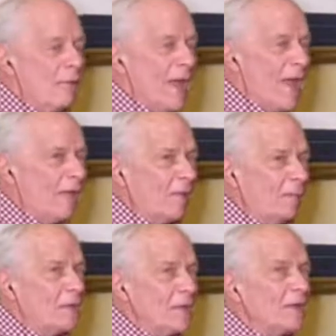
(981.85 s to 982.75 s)

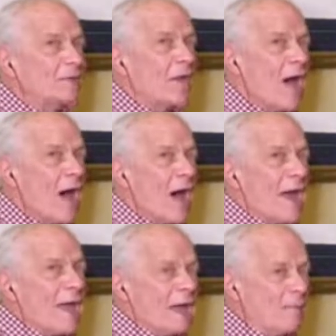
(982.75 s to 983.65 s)
There'll be
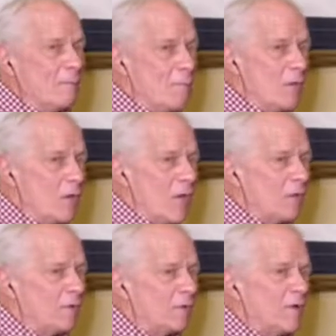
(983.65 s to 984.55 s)
time
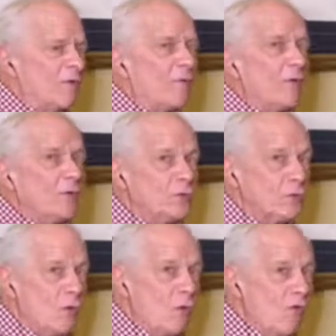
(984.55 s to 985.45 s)
enough
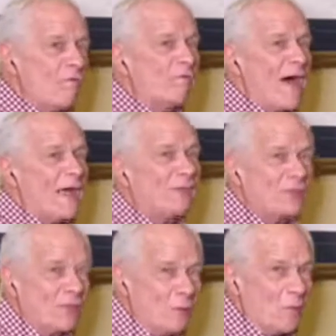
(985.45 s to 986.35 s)
to
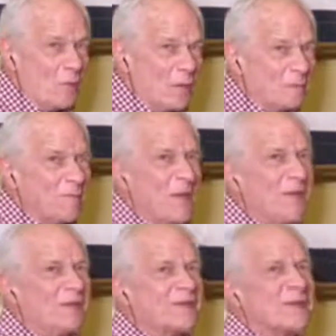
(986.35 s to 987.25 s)
fight the
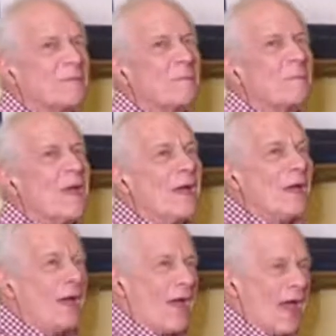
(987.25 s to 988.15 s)
windmills
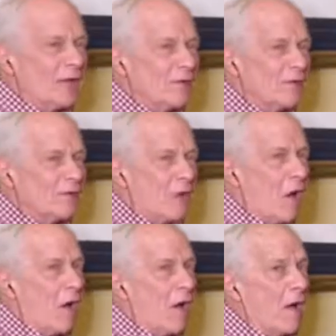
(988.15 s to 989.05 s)
and
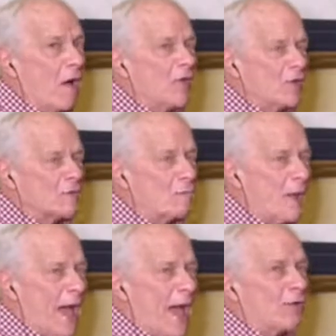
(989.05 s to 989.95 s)
all those
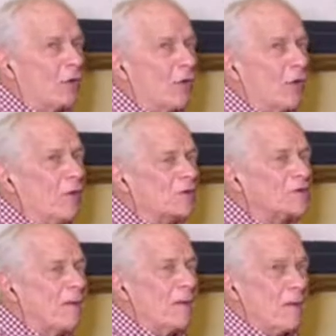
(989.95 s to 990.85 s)

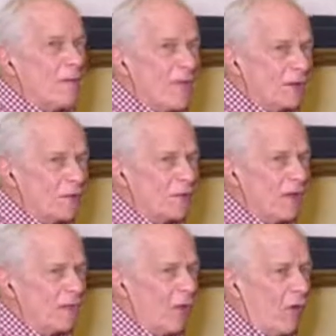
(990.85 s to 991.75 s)
battles that
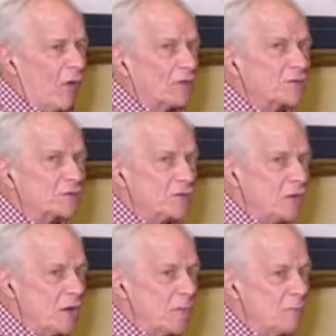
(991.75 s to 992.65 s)
never
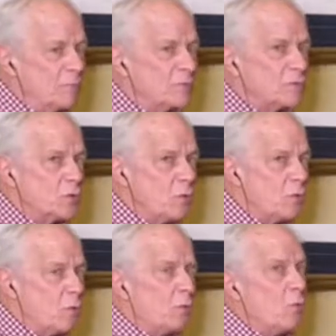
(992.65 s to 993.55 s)
seem
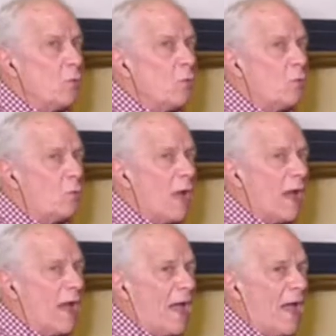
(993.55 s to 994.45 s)
to
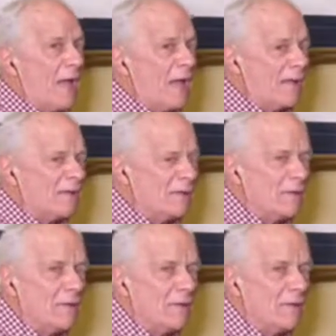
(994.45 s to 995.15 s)
end.